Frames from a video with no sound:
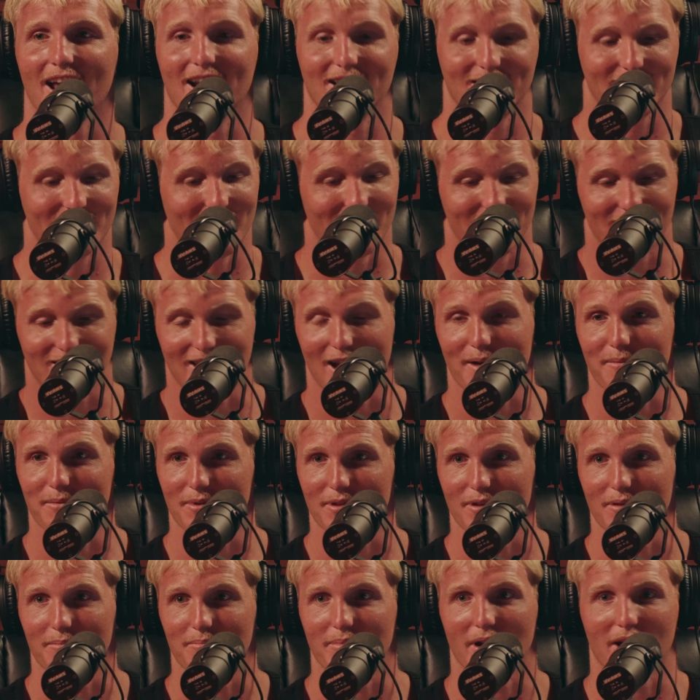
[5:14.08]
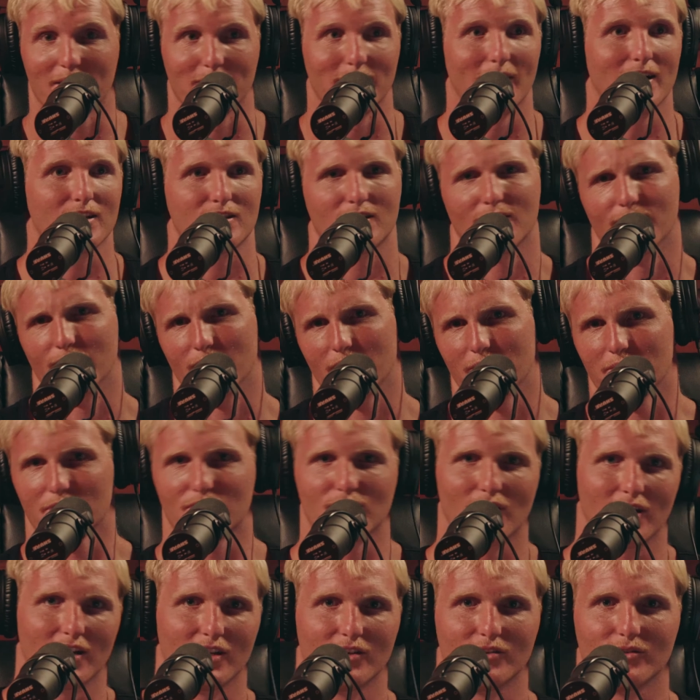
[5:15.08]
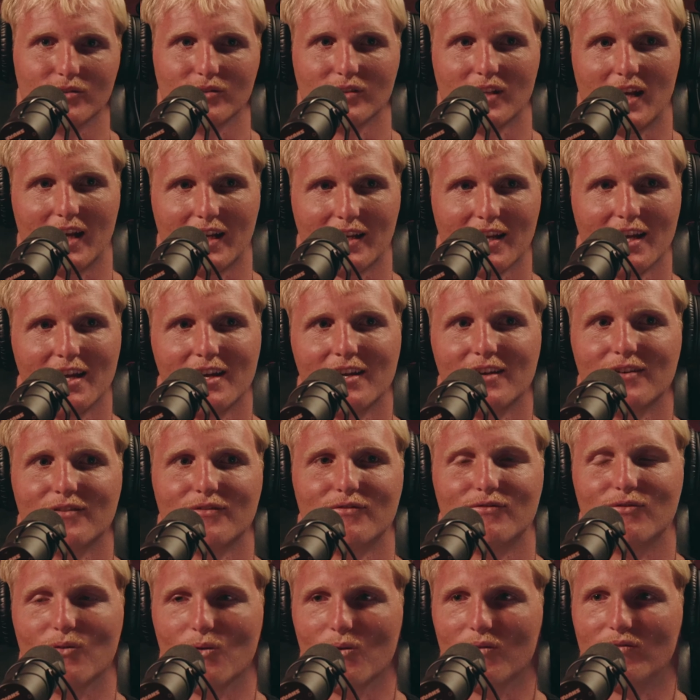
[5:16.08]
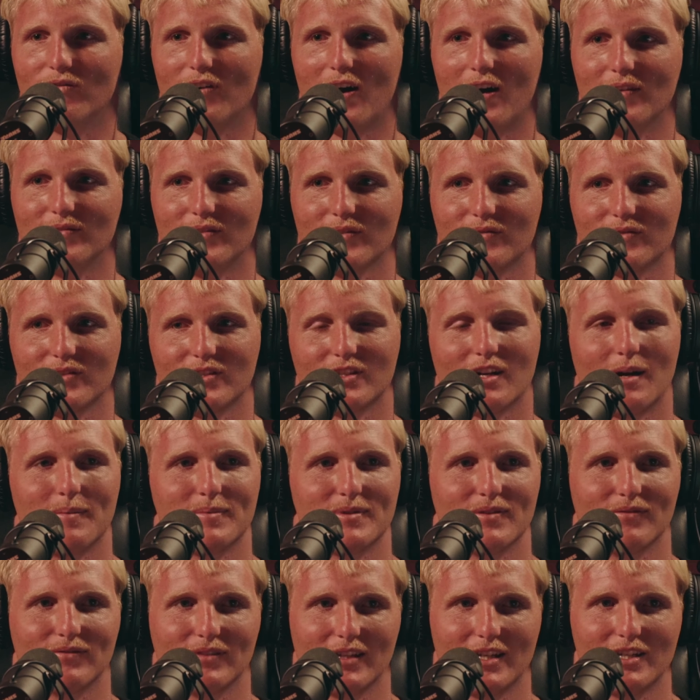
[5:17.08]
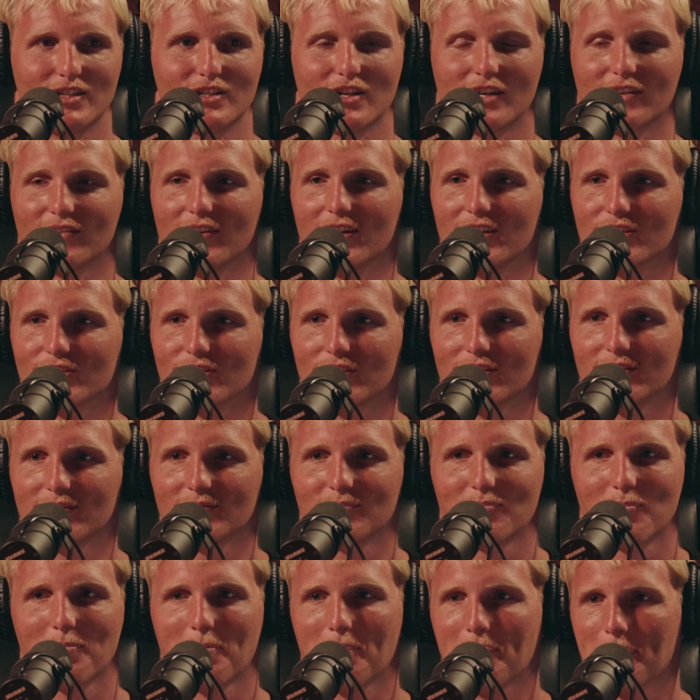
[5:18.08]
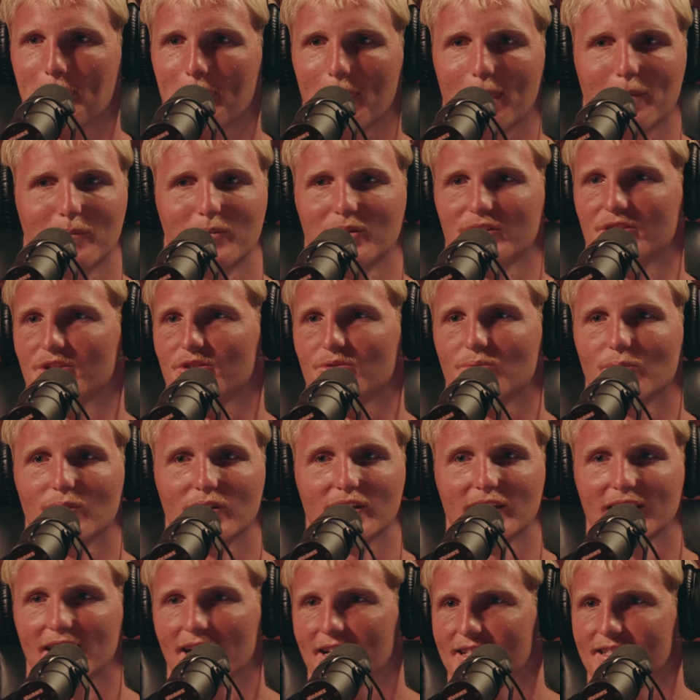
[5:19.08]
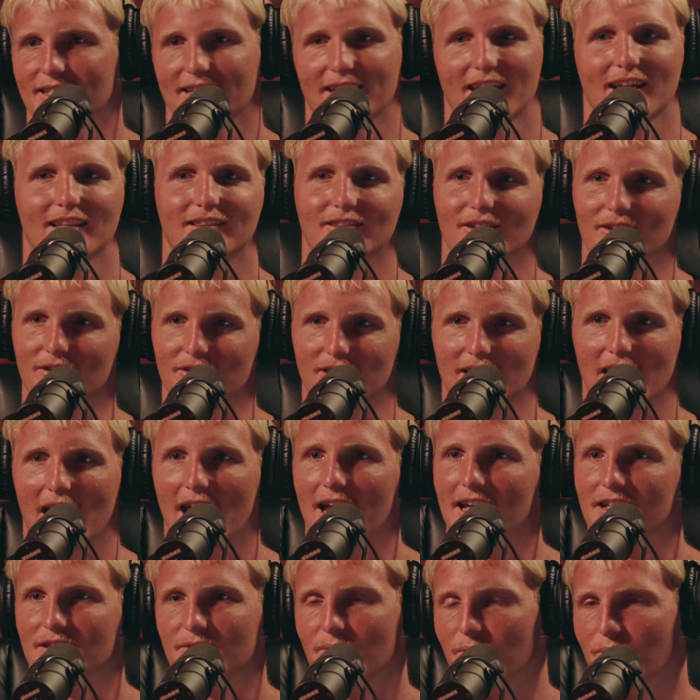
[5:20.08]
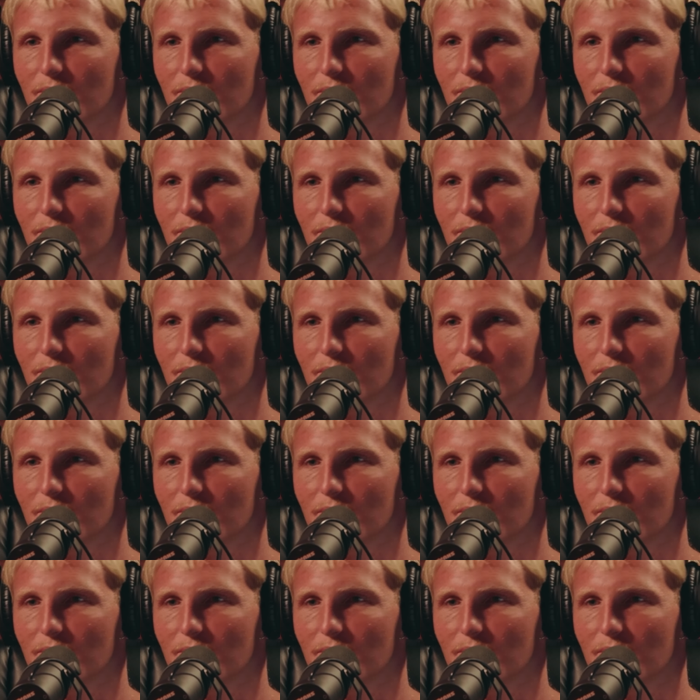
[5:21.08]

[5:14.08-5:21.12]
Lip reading: And so same with you. But imagine if we were trying to do like 4 or 5 different types of lead generation, we just wouldn't get those gains.